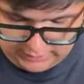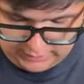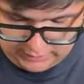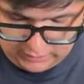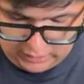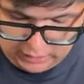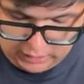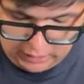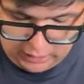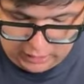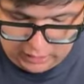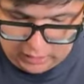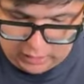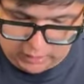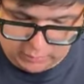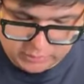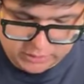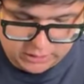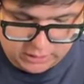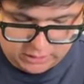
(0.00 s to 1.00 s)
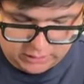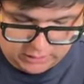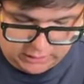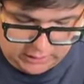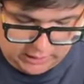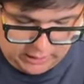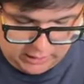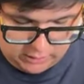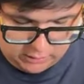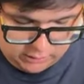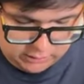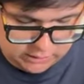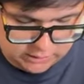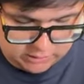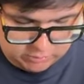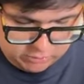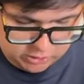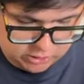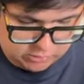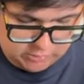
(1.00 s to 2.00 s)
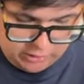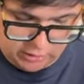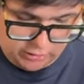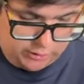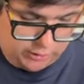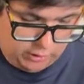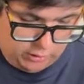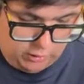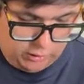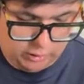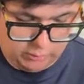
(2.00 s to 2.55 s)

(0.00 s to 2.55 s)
like, haha, I'm selling this much amount.